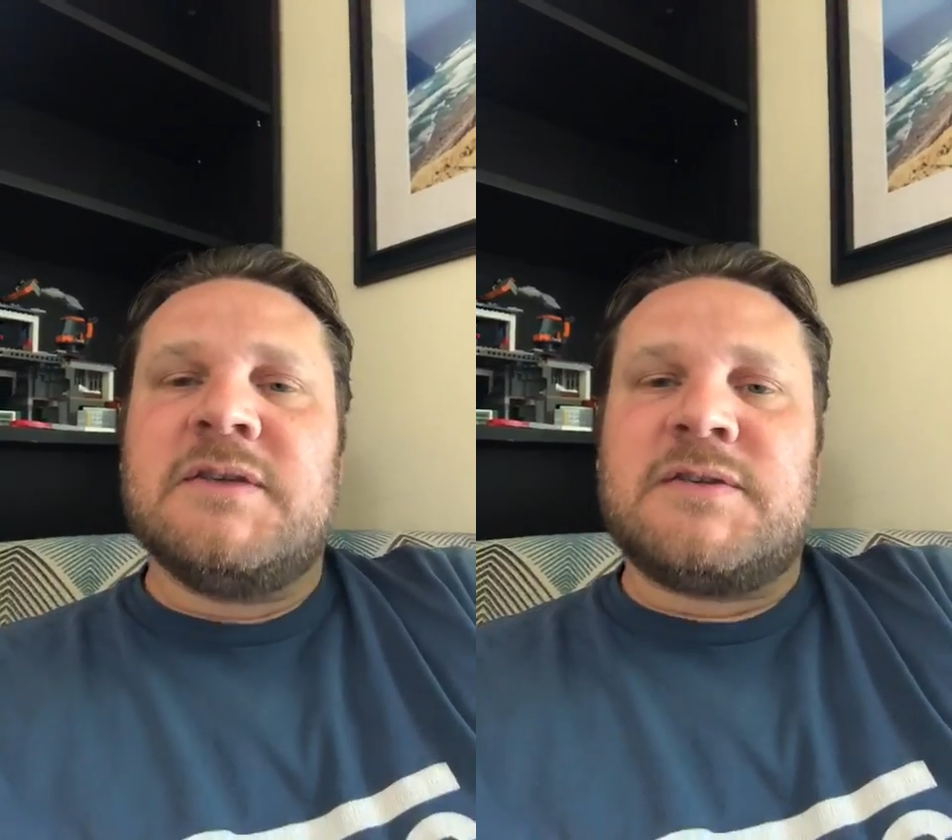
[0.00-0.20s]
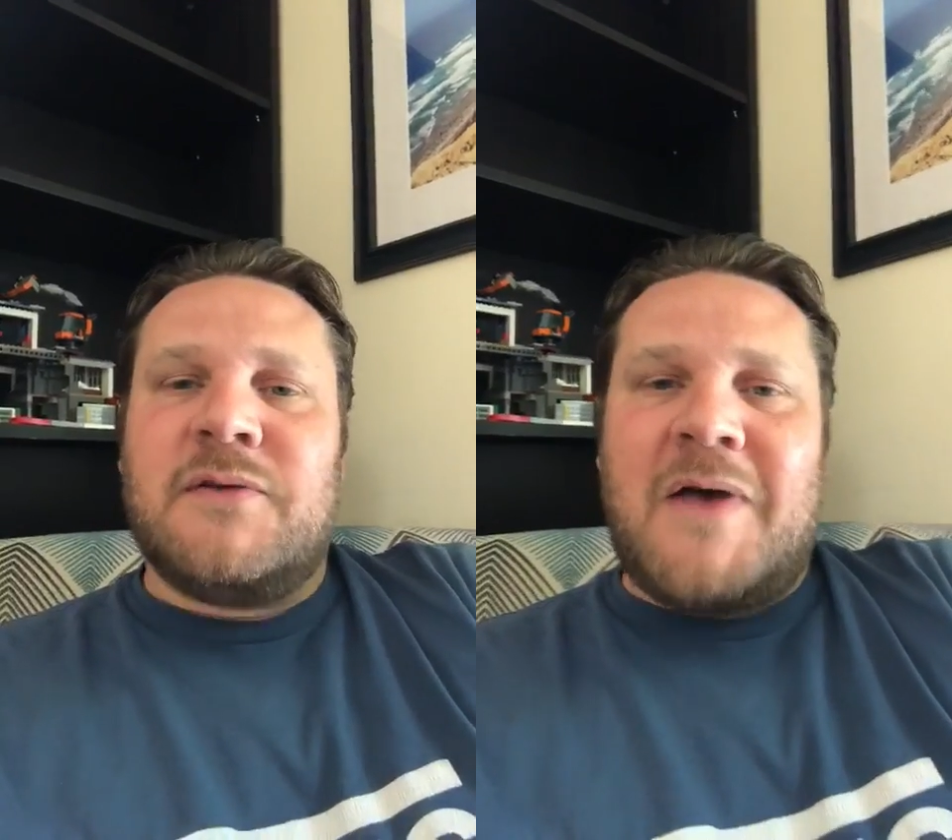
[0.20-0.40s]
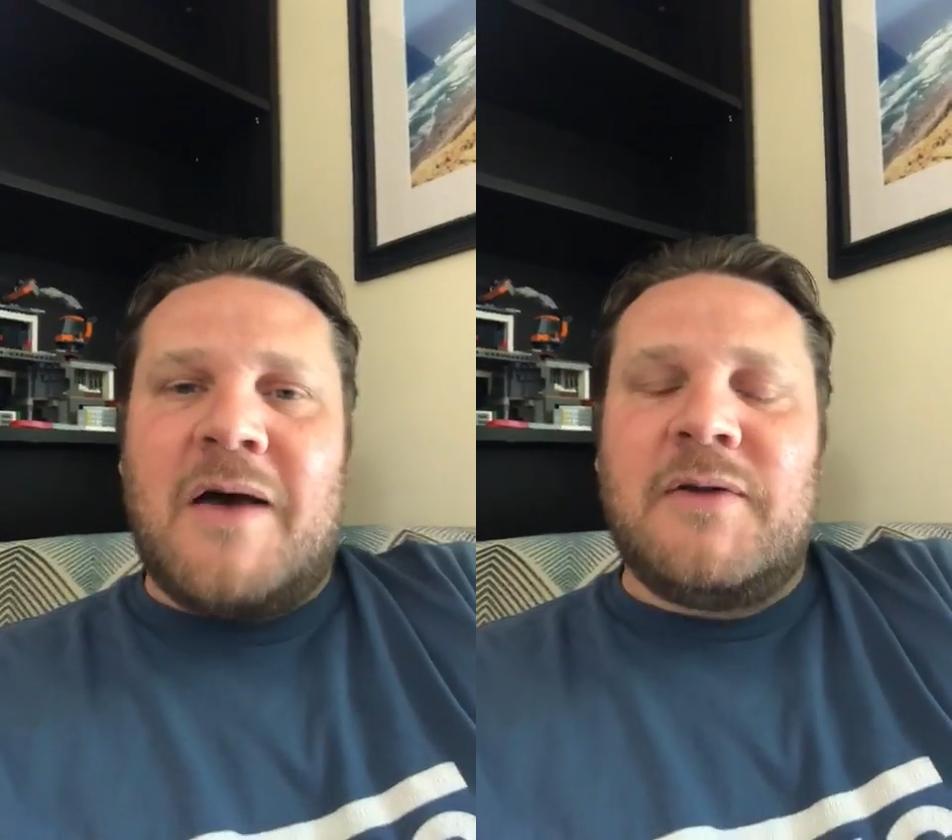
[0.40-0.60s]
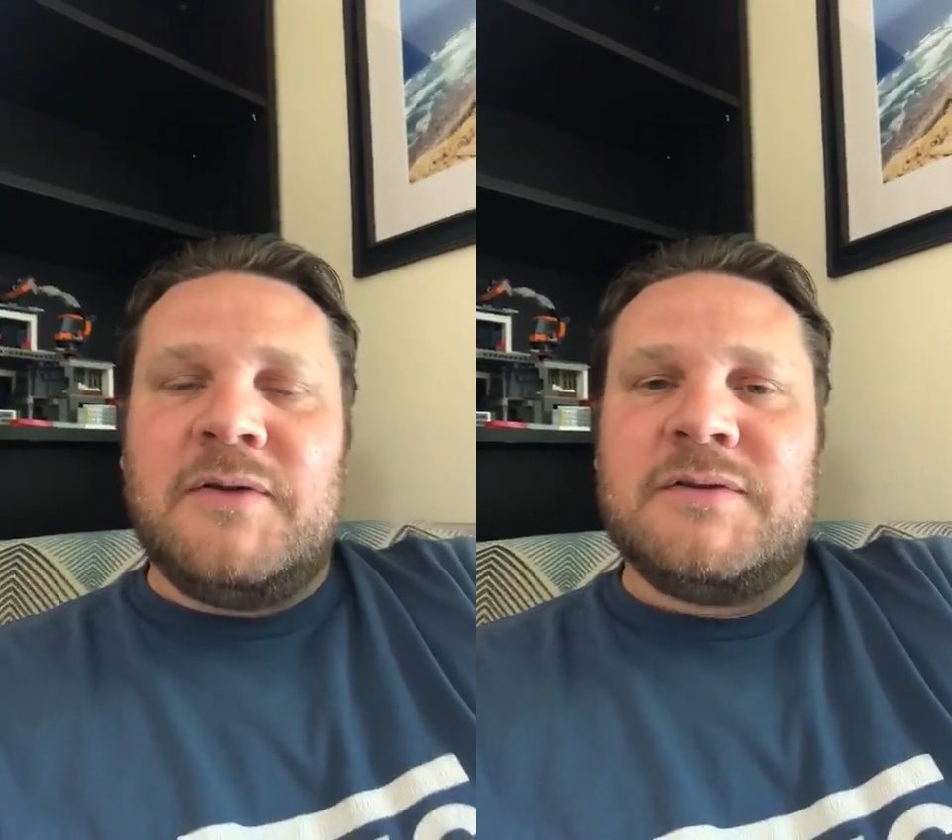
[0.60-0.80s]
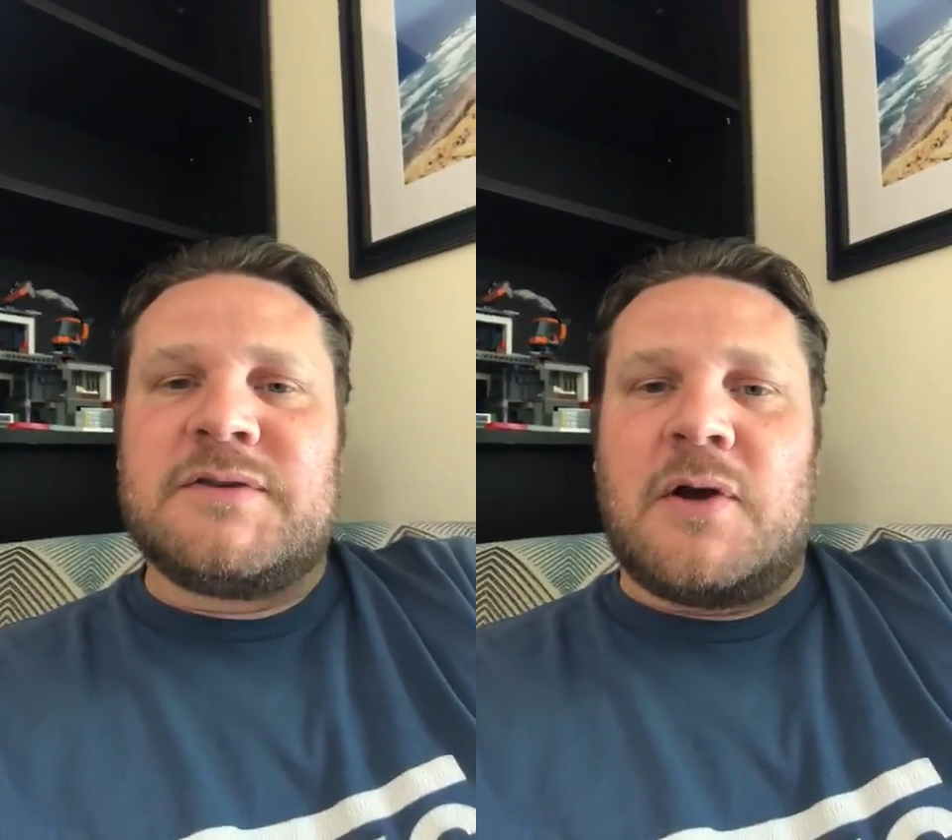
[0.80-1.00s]
So
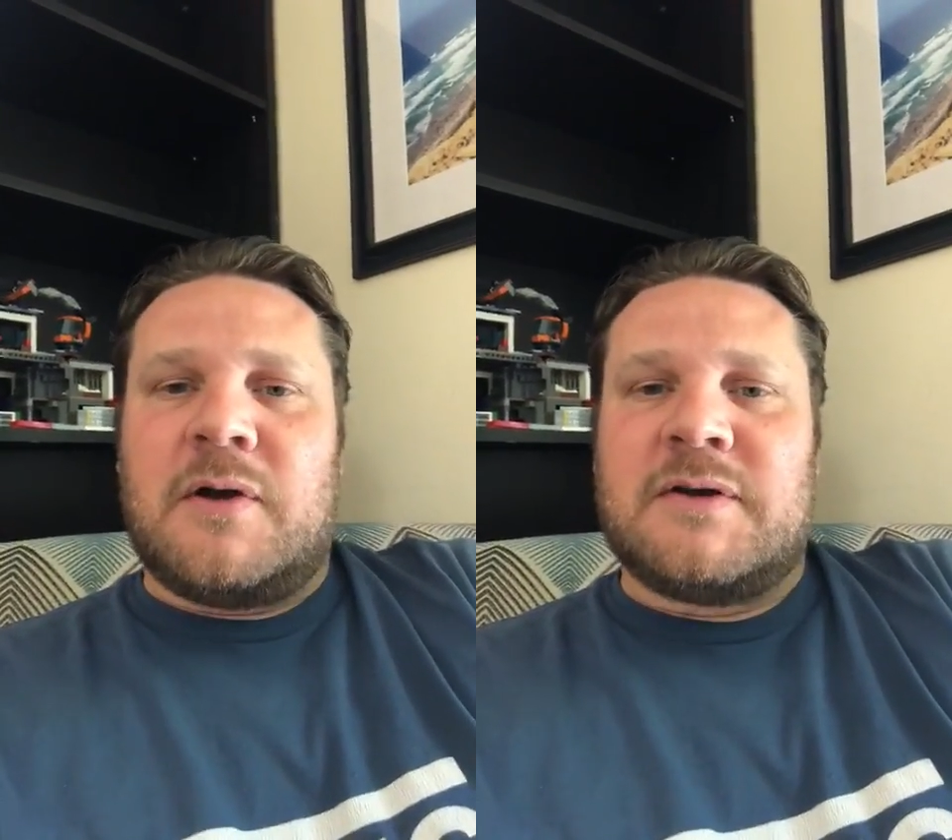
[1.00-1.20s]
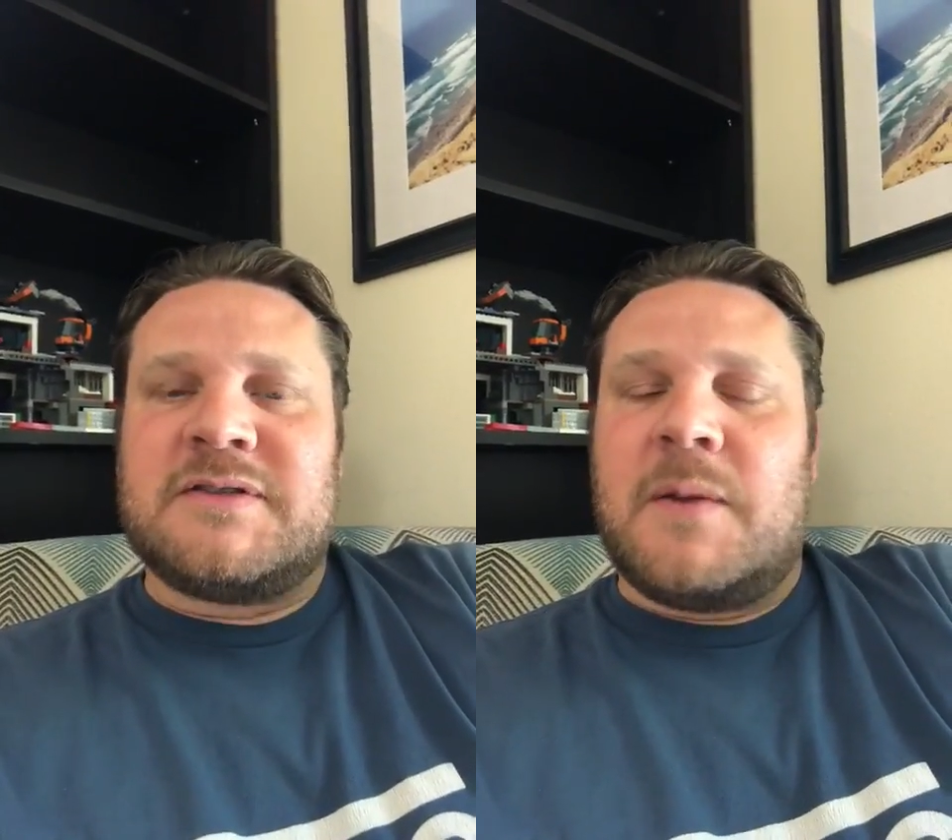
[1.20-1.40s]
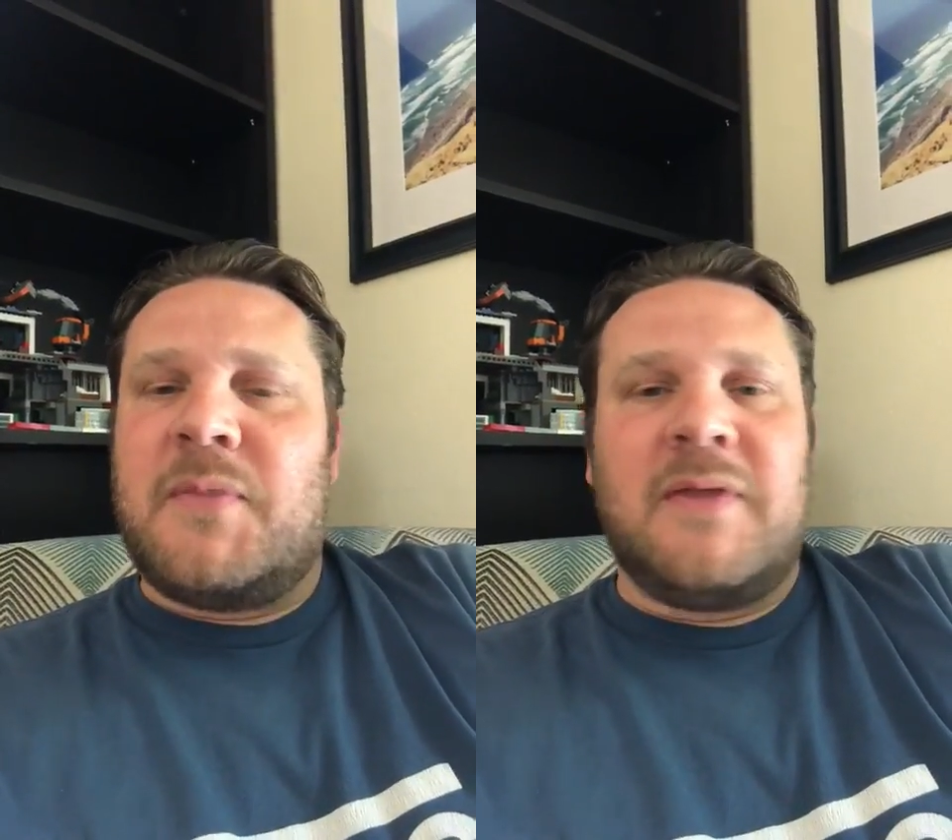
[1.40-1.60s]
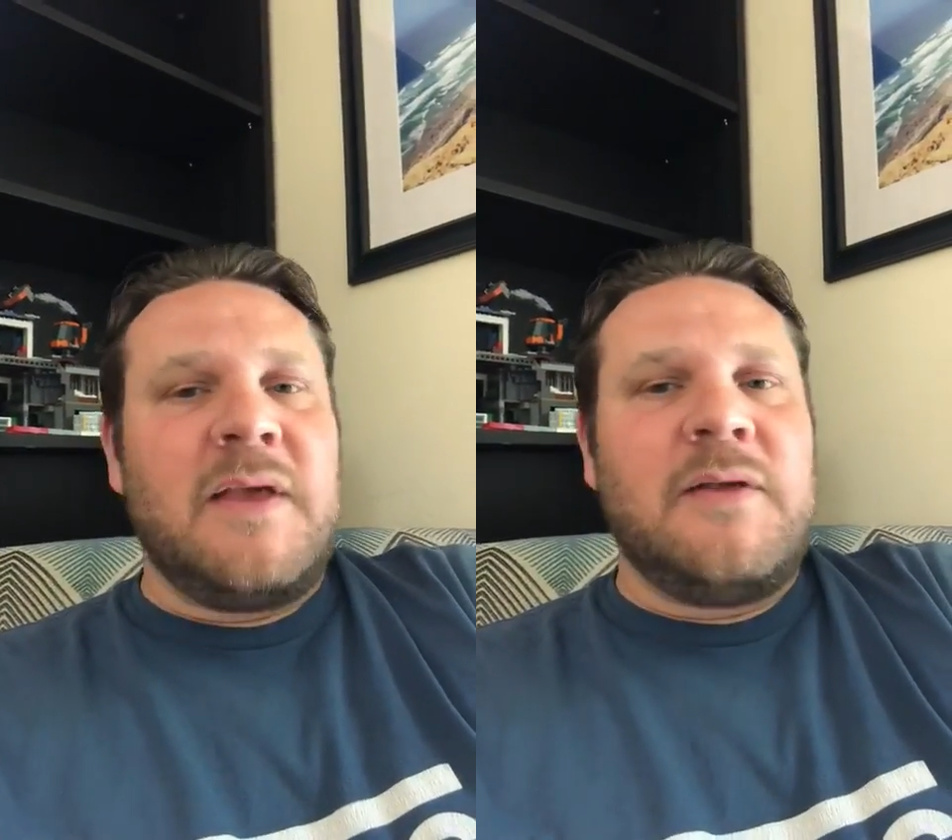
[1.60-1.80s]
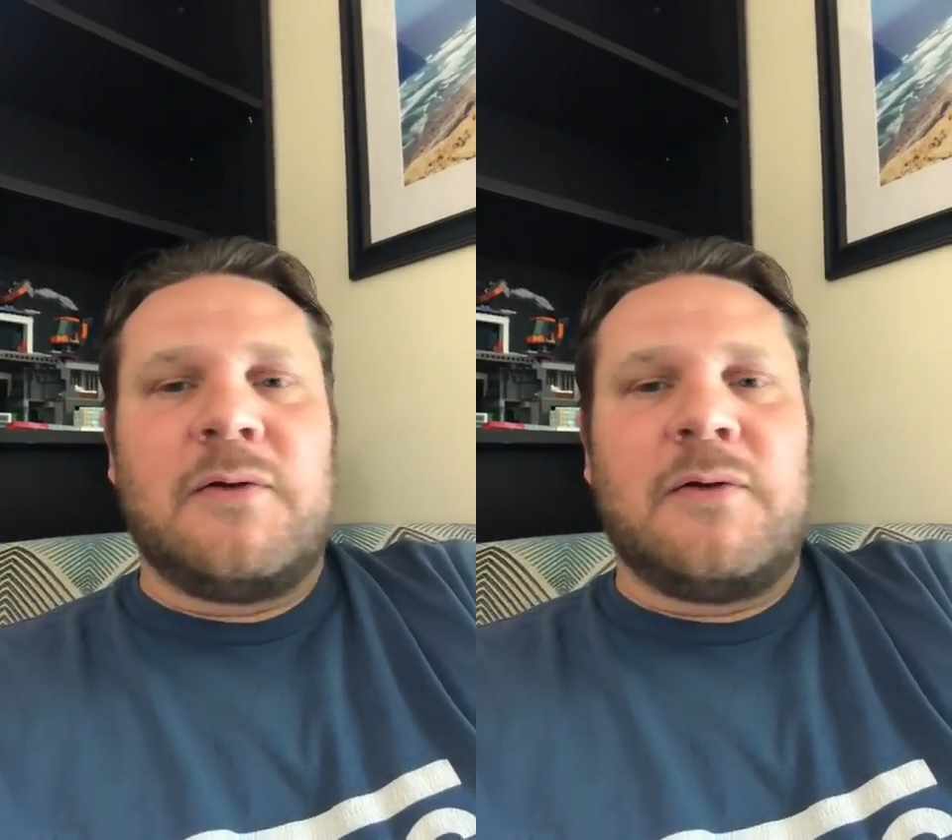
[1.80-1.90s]
values are something that